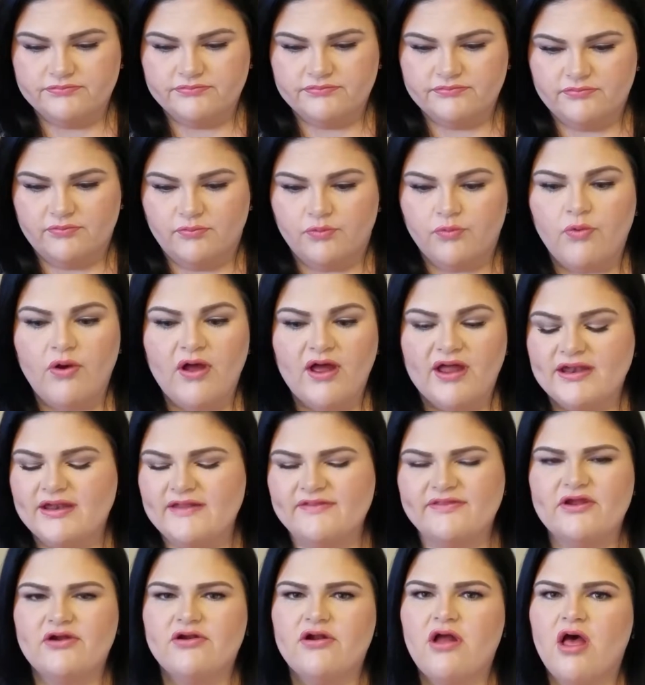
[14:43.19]
one,
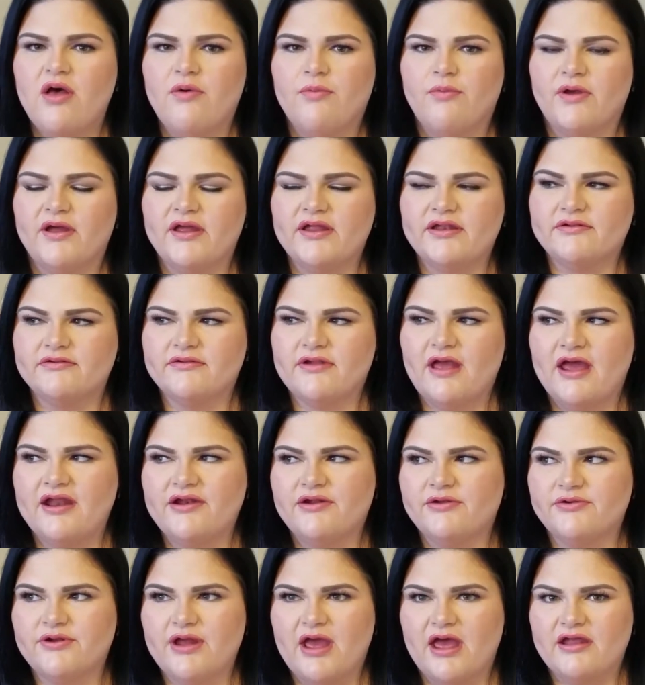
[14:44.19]
and they're not one. I
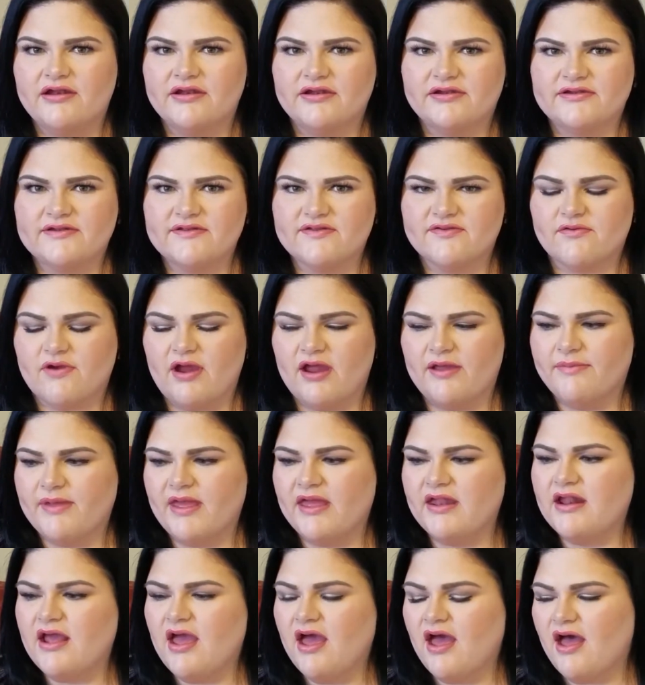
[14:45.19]
don't know how to describe
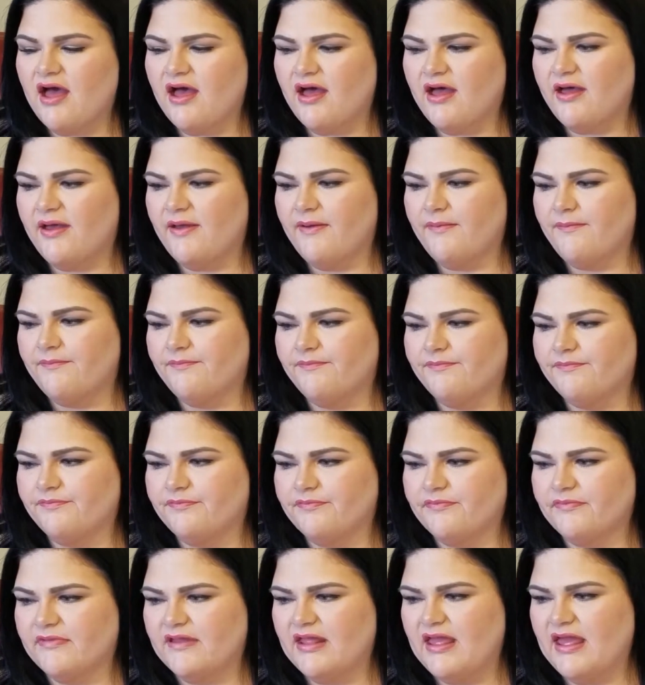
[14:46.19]
it. And
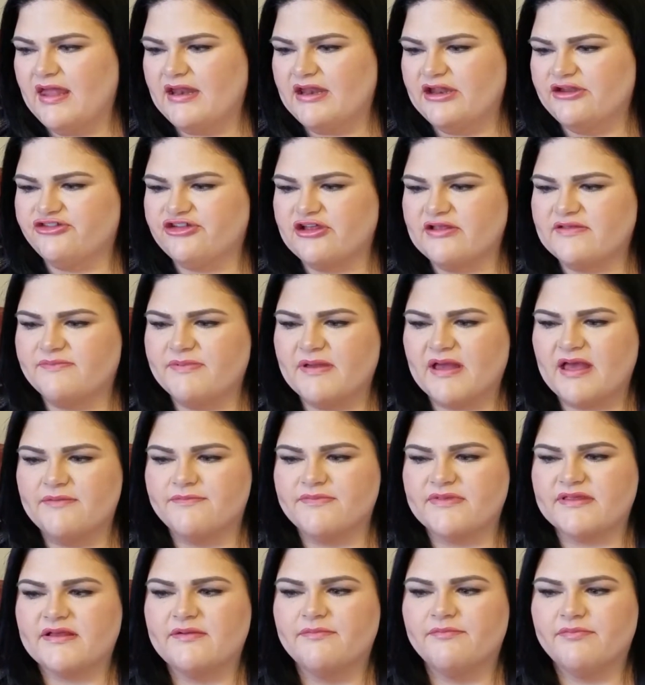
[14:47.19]
it just
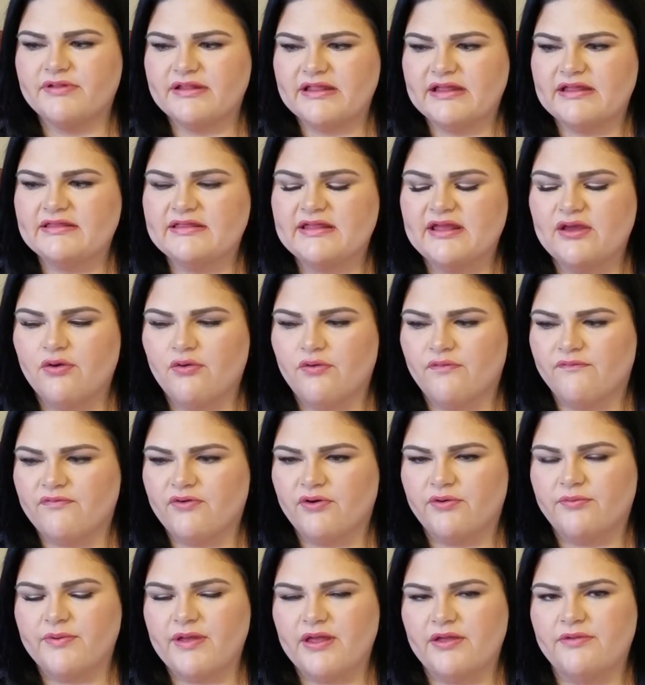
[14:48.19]
becomes completely
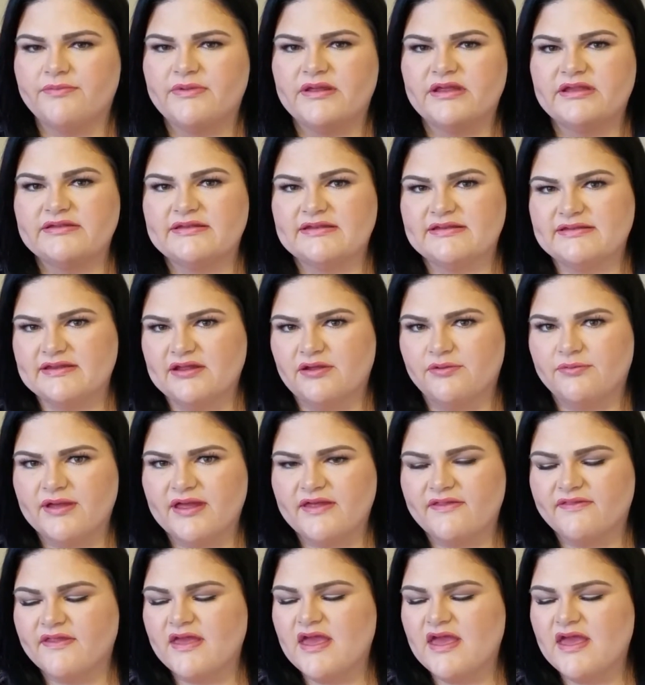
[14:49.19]
overwhelming to deal with.